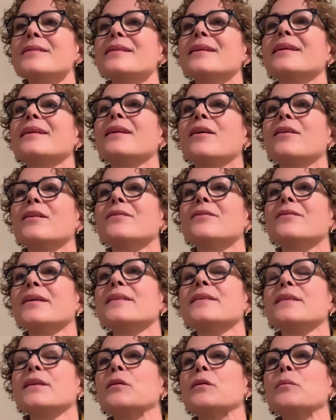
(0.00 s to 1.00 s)
in all of
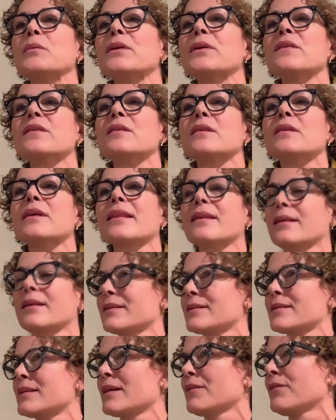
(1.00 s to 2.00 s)
us humans. I think
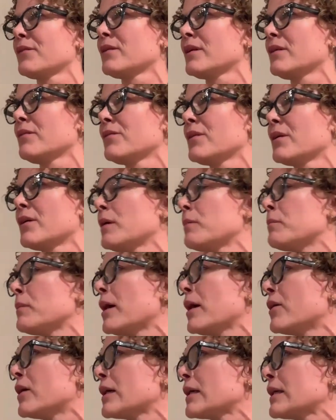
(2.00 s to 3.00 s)
it's definitely very
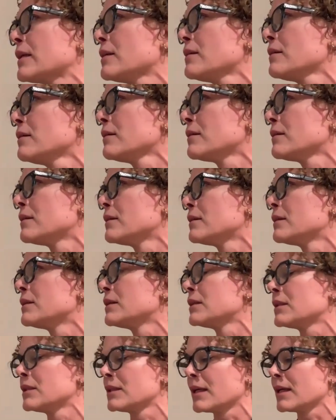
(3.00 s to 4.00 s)
American
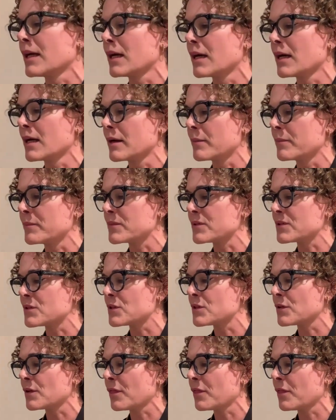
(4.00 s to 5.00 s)

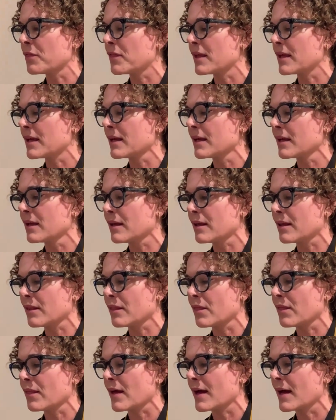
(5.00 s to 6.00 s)
to think
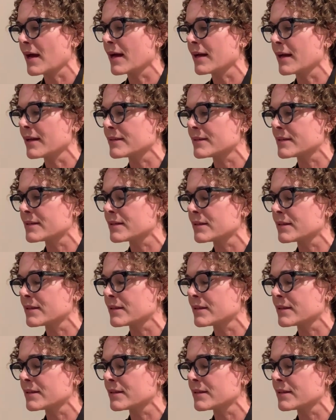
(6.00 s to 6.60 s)
that